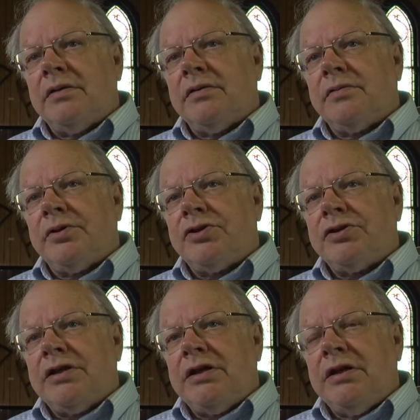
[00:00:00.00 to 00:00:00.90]
where
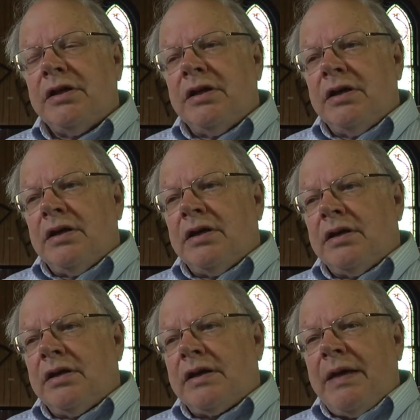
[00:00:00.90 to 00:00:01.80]
she
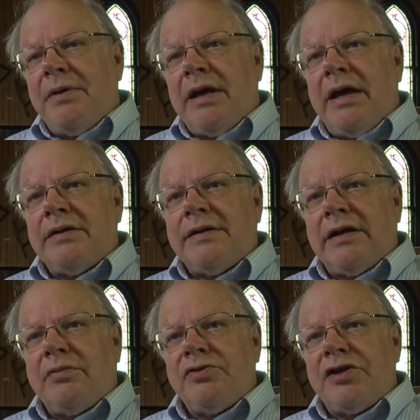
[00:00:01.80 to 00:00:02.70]
came in
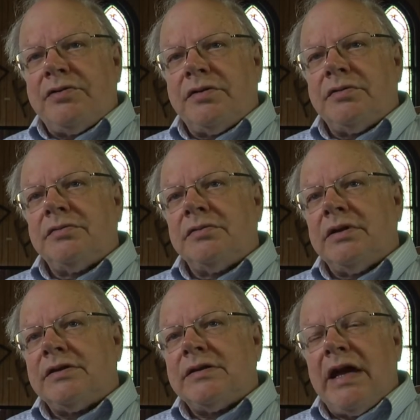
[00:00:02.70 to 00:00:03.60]
contact with General
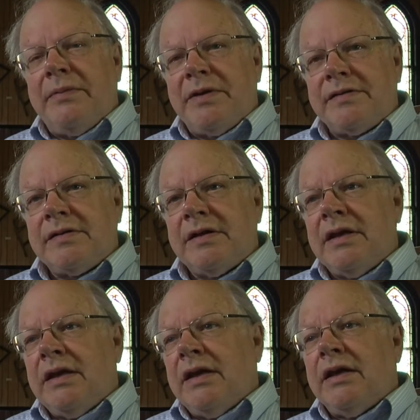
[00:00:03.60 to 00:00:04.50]
Thomas,
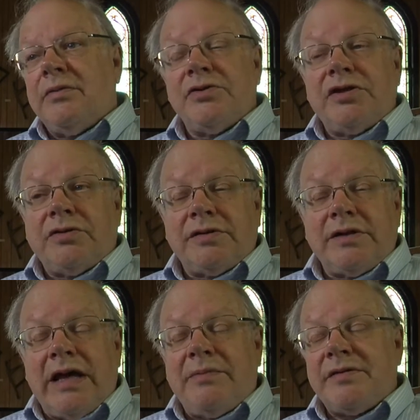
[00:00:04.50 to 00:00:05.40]
and it was General
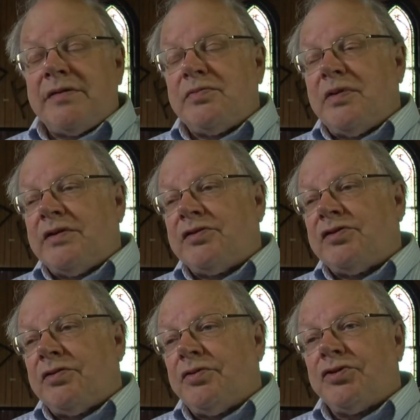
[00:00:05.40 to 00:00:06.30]
Thomas as well as
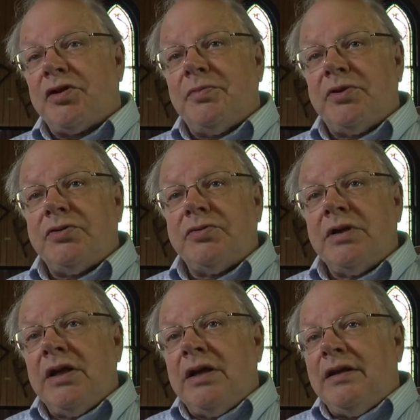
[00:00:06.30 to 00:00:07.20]
General Sherman who
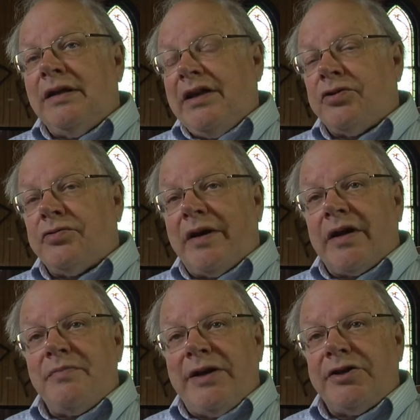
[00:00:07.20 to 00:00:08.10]
later
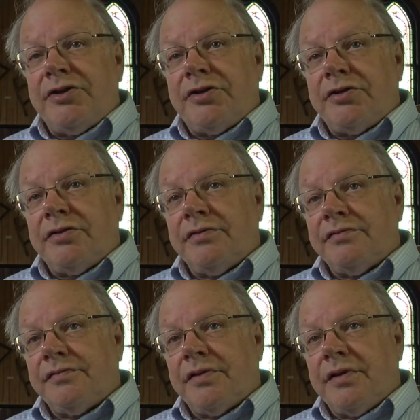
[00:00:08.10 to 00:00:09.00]
recommended her
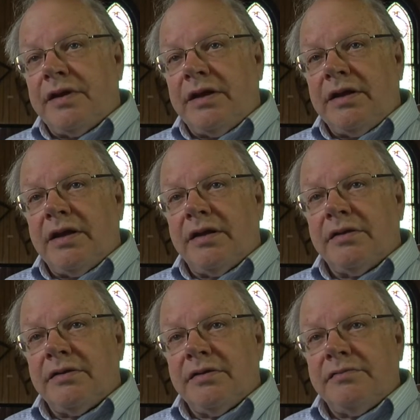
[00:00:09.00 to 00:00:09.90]
for the
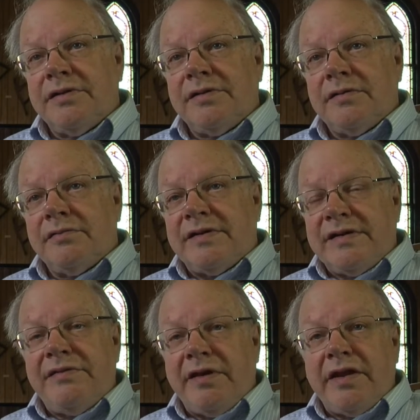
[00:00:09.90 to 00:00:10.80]

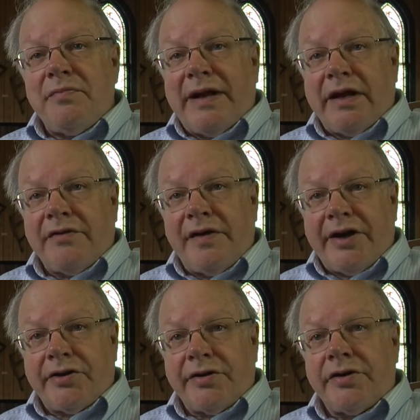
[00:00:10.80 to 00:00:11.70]
receiving of the Medal of
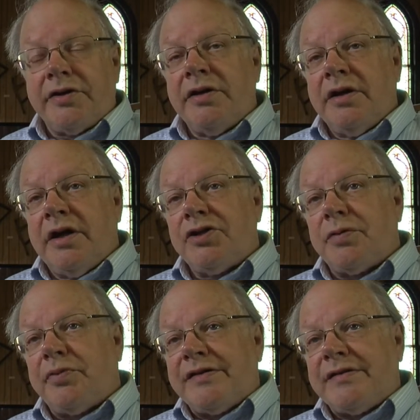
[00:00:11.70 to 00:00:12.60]
Honor under
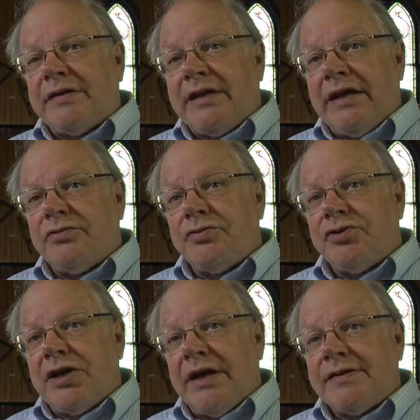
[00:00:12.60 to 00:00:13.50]
President Andrew
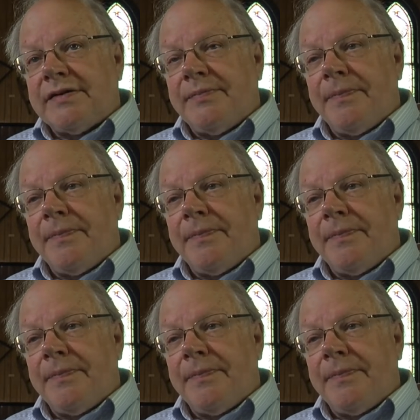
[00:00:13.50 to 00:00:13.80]
Johnson.